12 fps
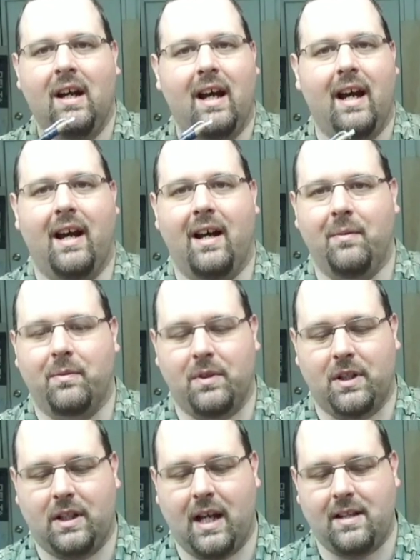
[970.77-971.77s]

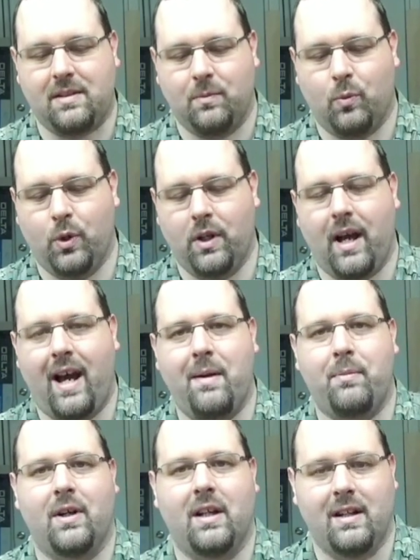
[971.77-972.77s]
Got some wood
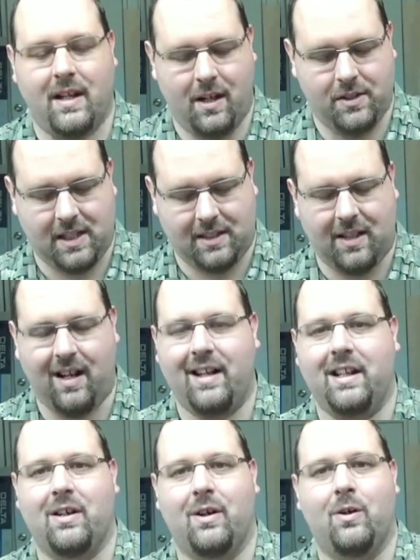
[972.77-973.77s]
hybrid in there, it's got the
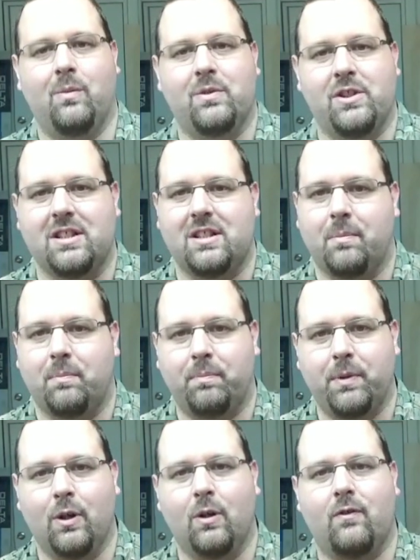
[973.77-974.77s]
honeycomb, just a
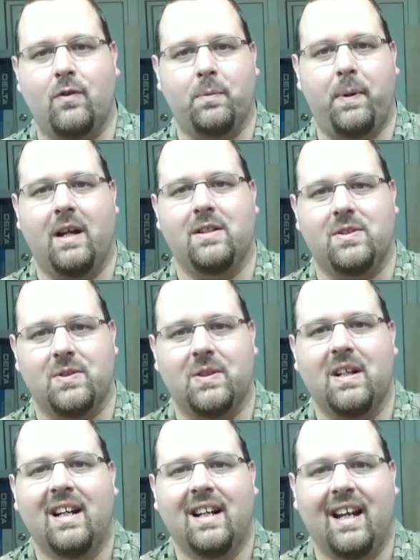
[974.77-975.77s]
beautiful
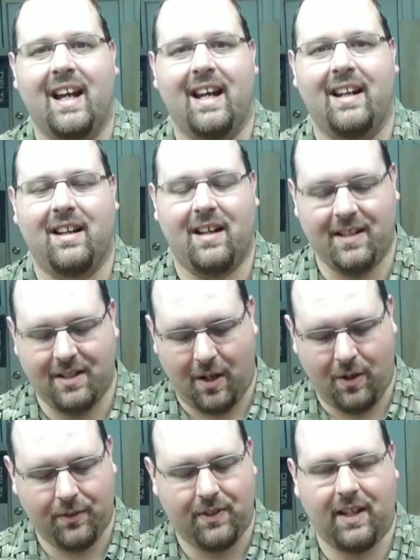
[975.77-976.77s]
pencil, and
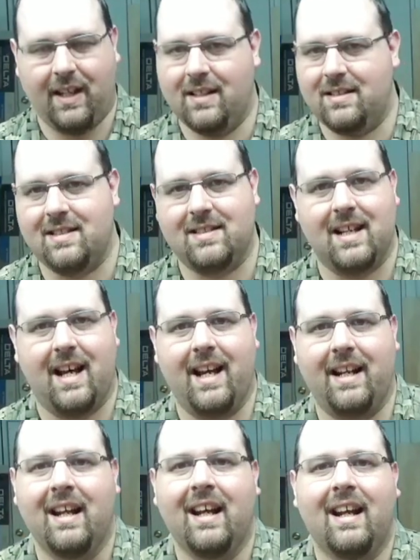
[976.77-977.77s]
all to his
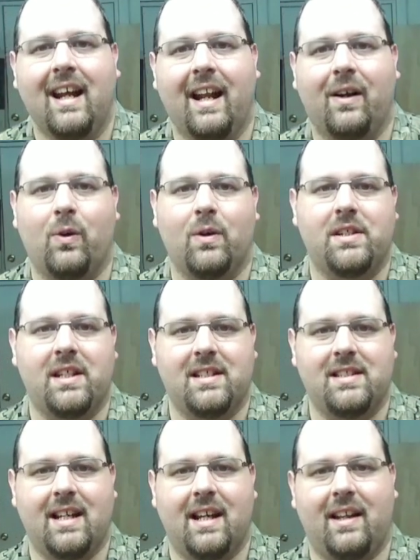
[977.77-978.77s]
design. And of course he
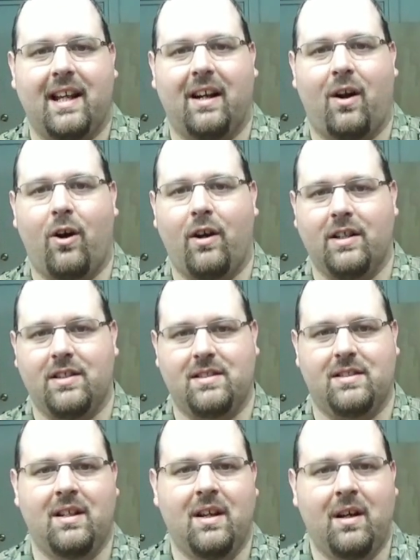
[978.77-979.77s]
said, like an
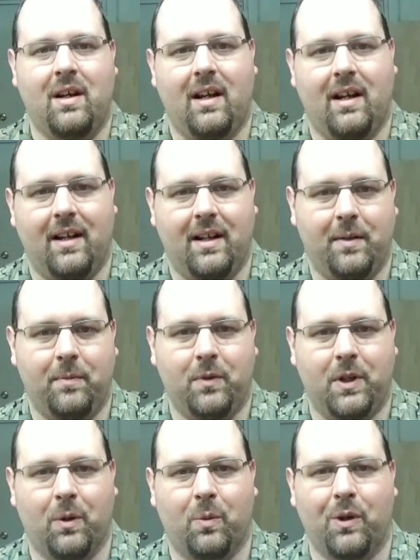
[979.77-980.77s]
artist's
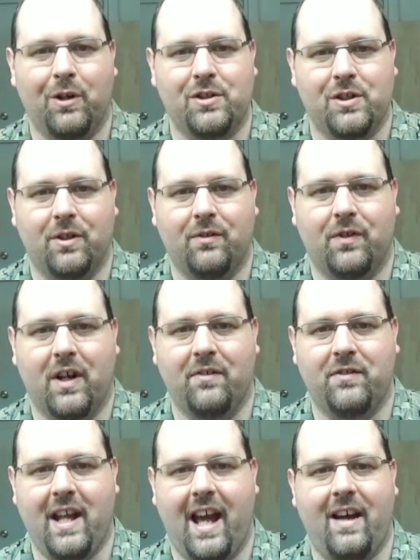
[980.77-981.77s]
you know, words
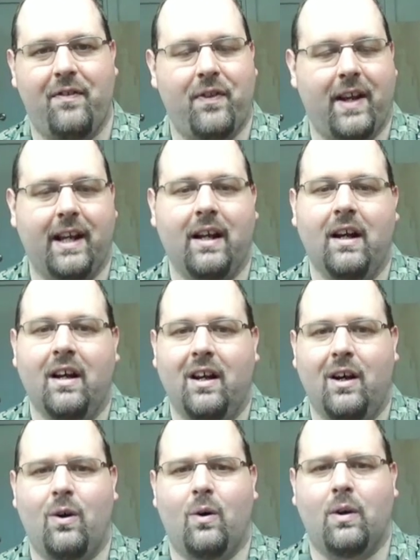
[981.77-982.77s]
of death, like,
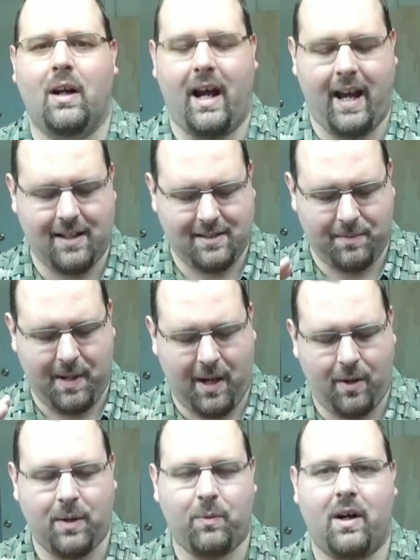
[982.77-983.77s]
oh, I asked him
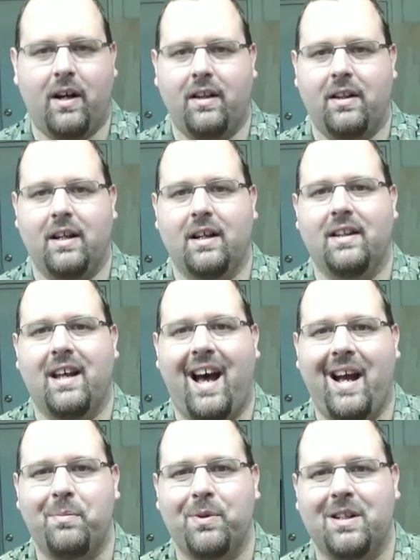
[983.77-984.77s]
how he wanted the
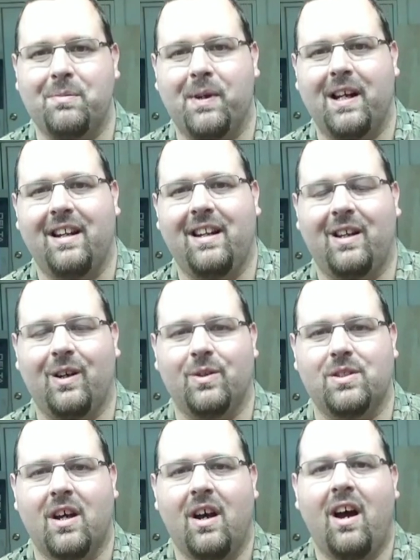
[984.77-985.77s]
hybrid to be, and he
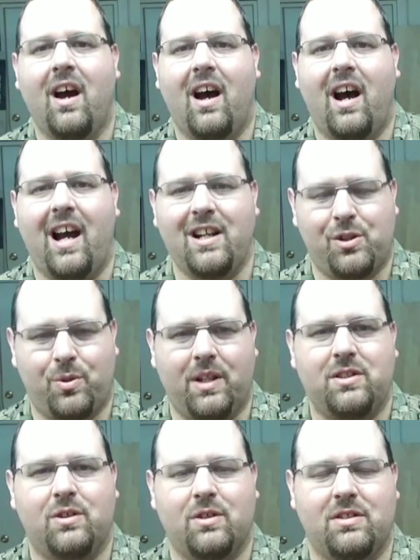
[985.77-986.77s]
goes, I
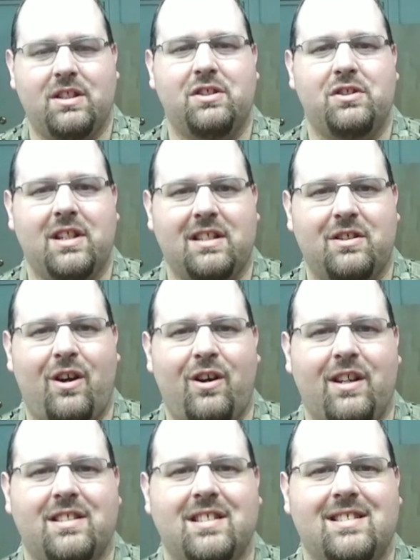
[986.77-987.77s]
trust your decisions as an
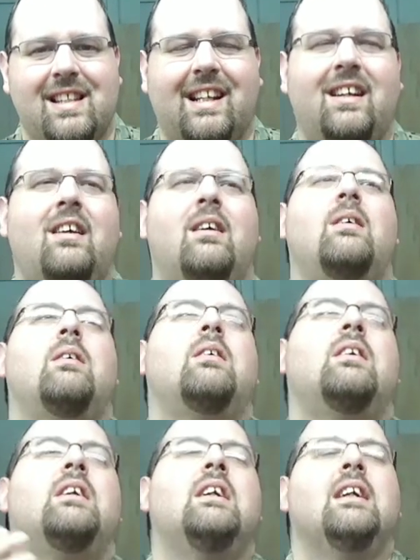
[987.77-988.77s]
artist. It's like, oh,
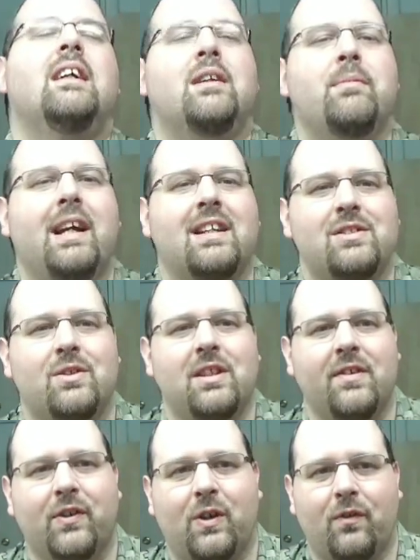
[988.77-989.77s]
you make it so
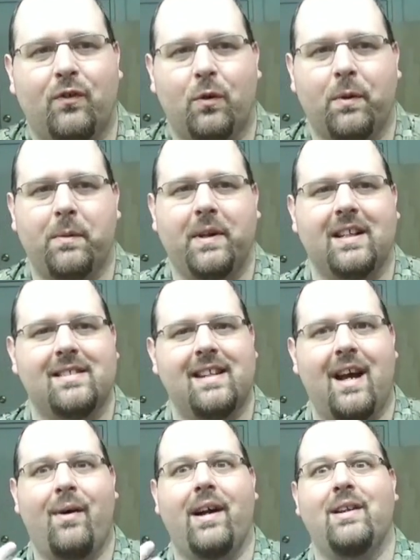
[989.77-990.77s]
difficult for me because
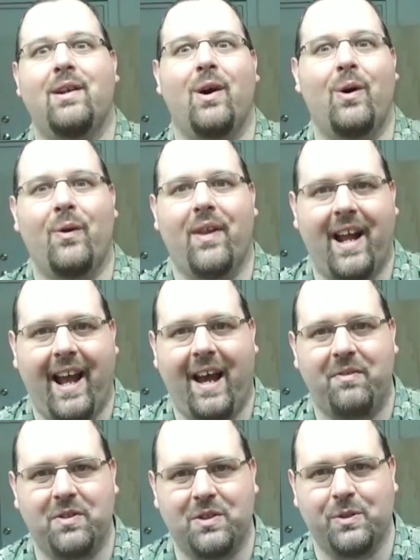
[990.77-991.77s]
now I know that I
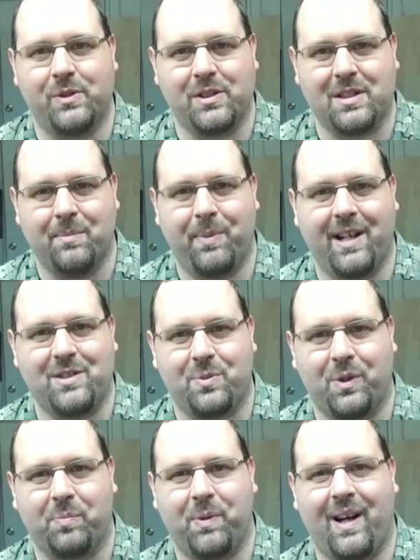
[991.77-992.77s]
have to do just the best
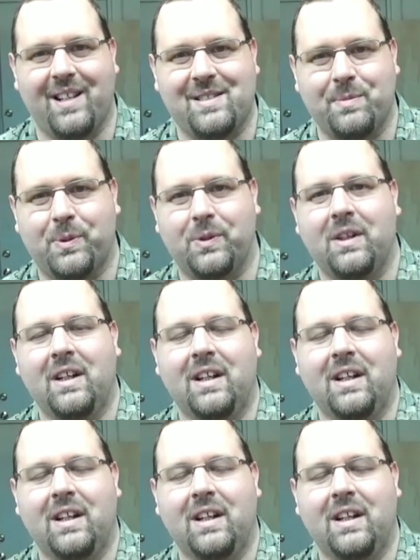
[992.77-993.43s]
work possible.